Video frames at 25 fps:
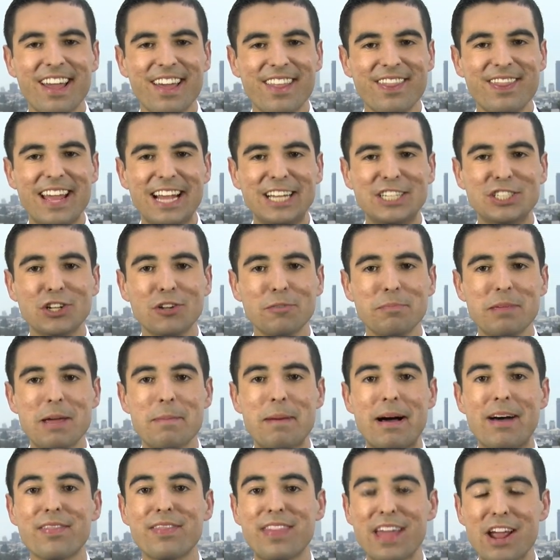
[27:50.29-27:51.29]
They told me
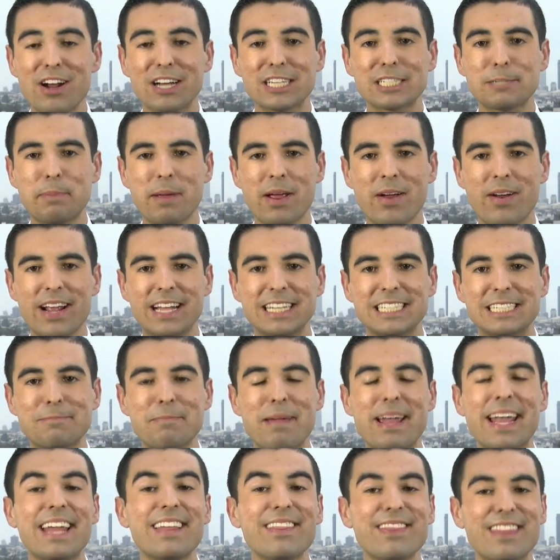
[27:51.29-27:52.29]
about their experience
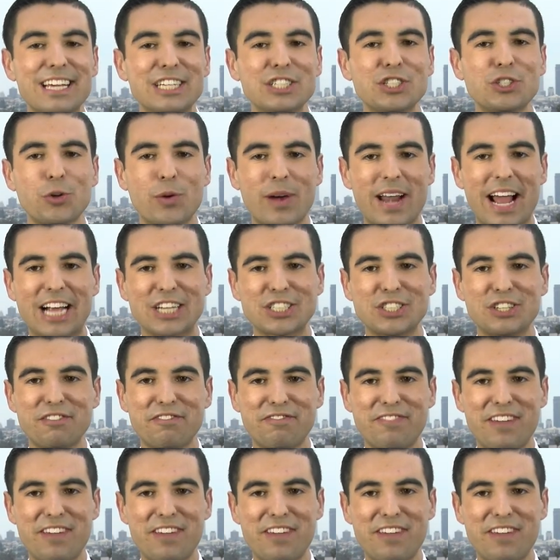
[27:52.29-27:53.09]
making this short action